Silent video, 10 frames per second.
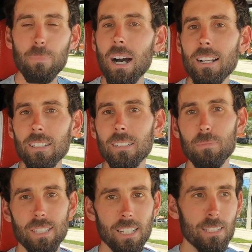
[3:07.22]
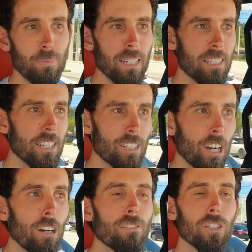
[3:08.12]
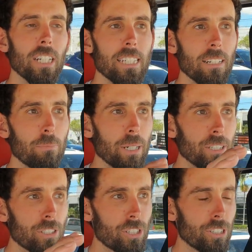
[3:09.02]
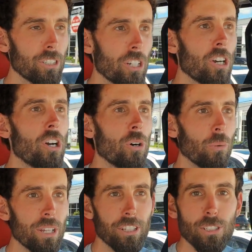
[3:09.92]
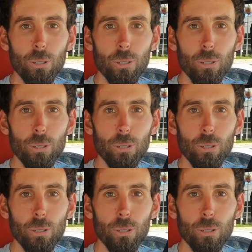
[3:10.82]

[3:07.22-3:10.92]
Apocalypse six by six overlanding build soon, with a